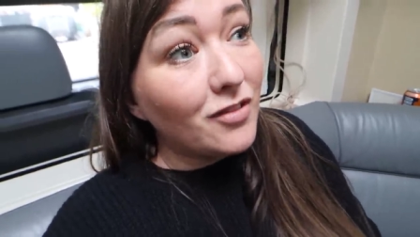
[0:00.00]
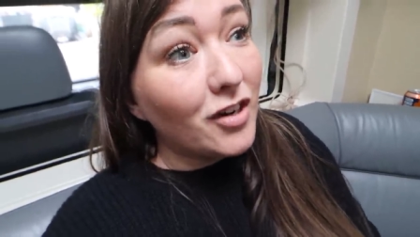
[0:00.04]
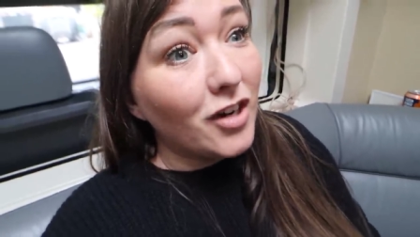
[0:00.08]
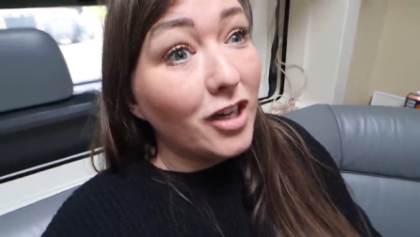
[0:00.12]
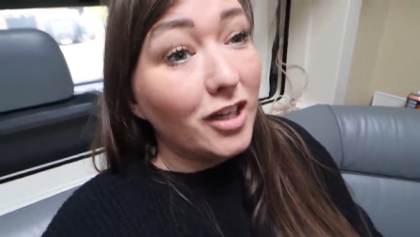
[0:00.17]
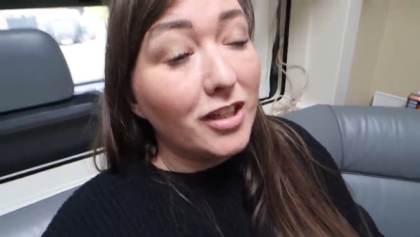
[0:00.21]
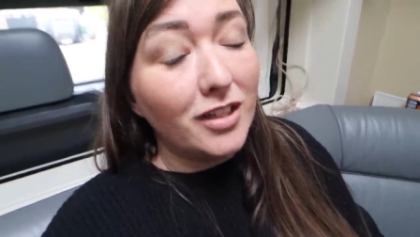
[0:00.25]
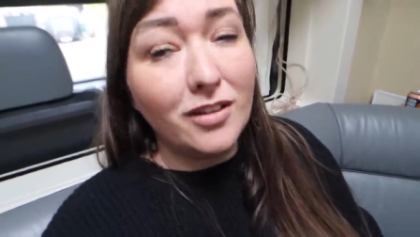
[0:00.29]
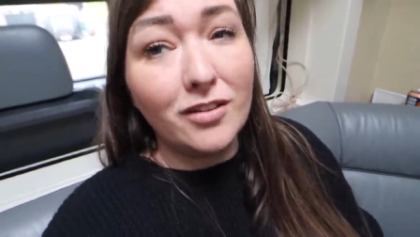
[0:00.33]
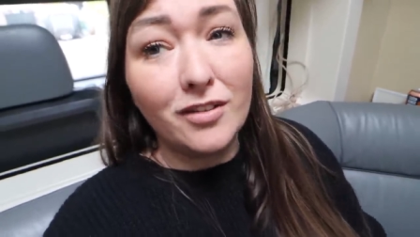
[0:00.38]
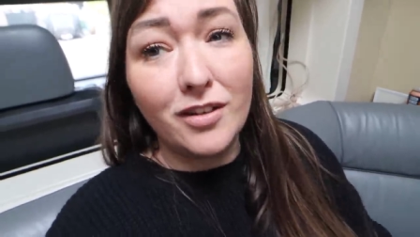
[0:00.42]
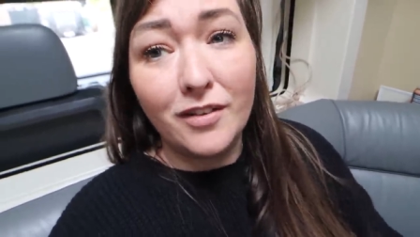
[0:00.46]

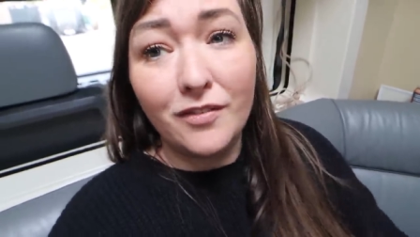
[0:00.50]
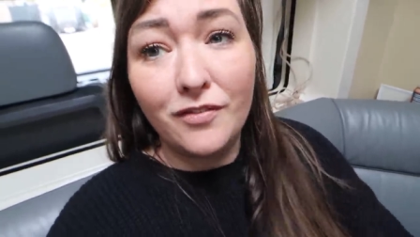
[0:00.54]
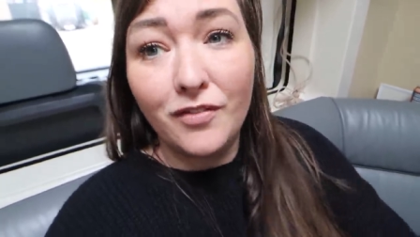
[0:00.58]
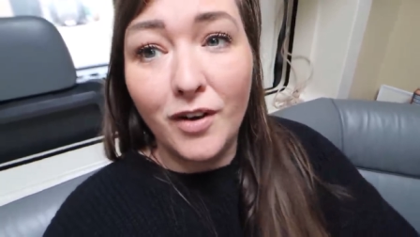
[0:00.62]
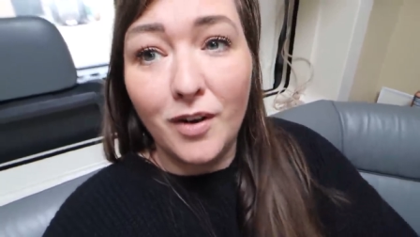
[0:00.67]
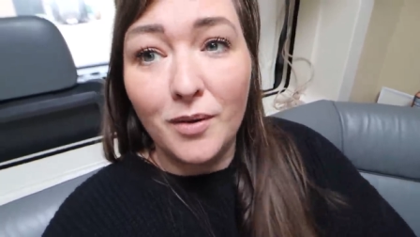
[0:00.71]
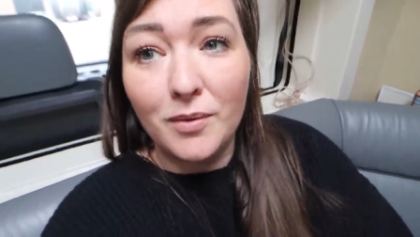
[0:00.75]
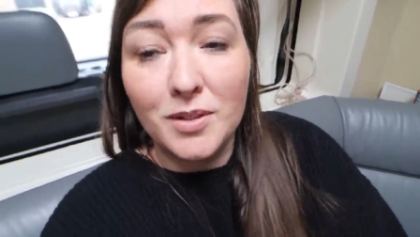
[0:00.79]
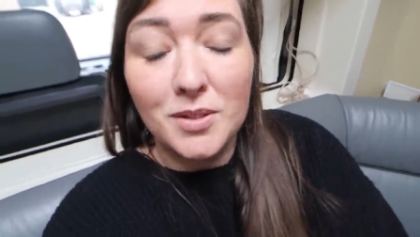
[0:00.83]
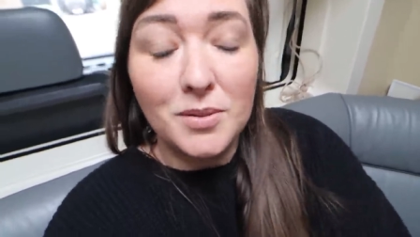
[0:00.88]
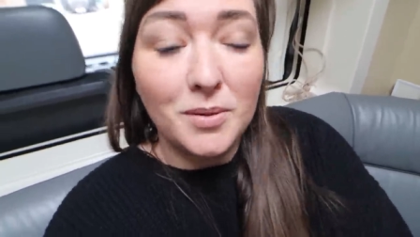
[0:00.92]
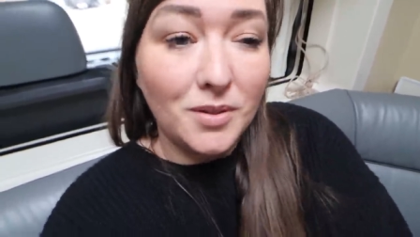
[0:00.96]
really looking
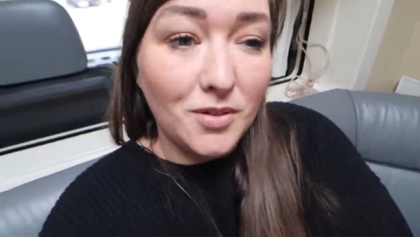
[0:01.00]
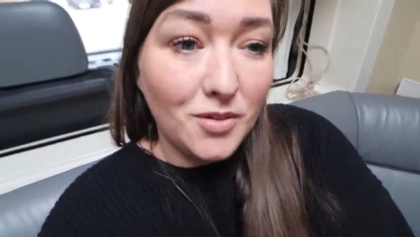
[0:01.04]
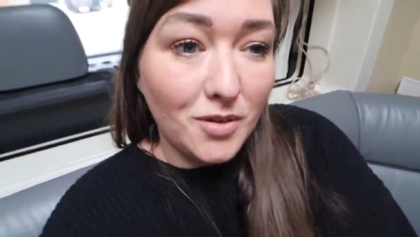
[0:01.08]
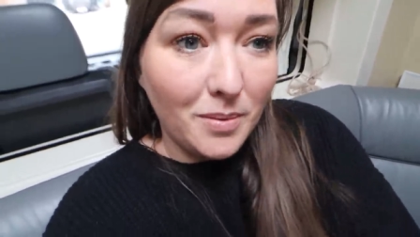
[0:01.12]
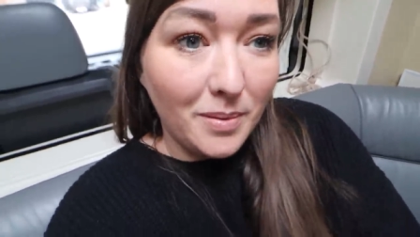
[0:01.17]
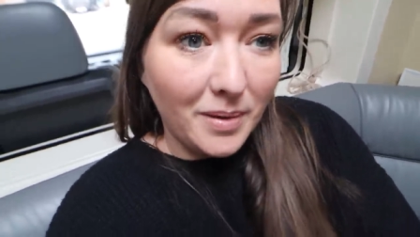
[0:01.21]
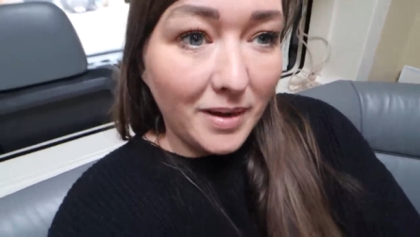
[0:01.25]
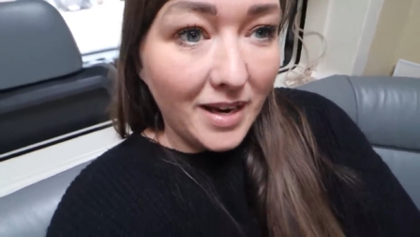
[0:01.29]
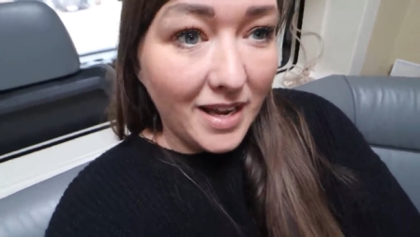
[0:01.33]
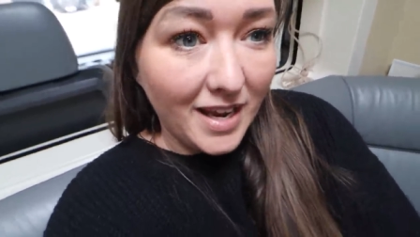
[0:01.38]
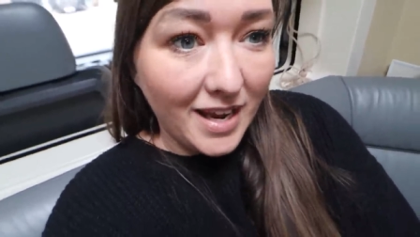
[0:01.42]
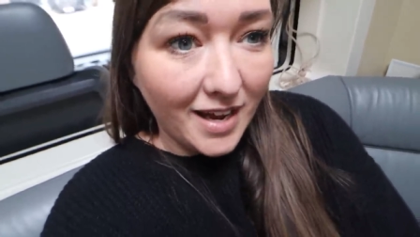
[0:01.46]
forward to a
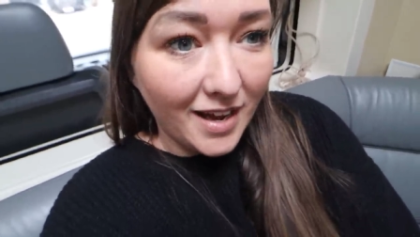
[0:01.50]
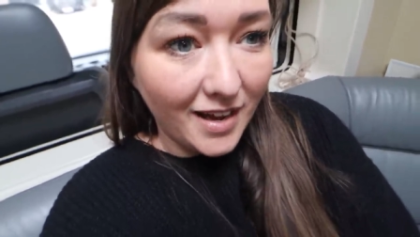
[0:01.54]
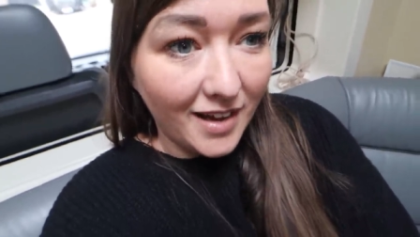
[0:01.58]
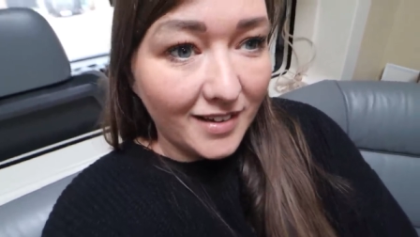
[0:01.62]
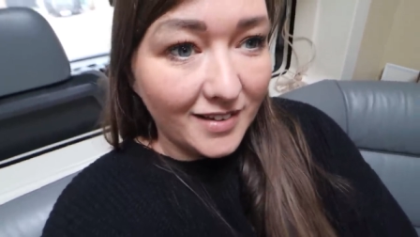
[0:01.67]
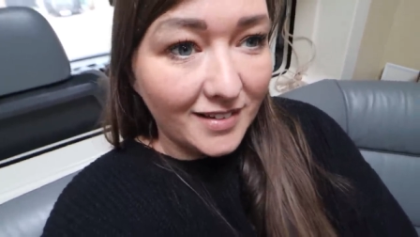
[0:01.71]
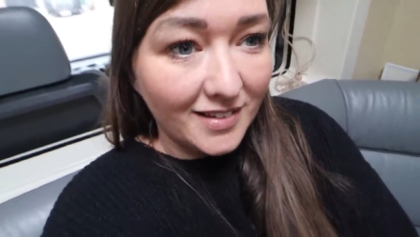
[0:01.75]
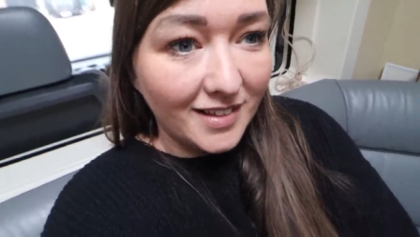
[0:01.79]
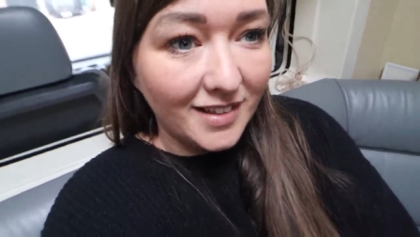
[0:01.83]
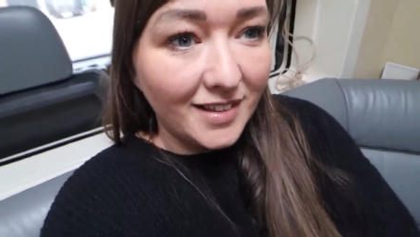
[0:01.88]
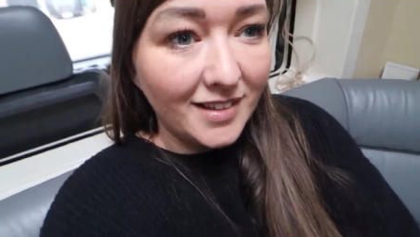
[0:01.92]
trip in here.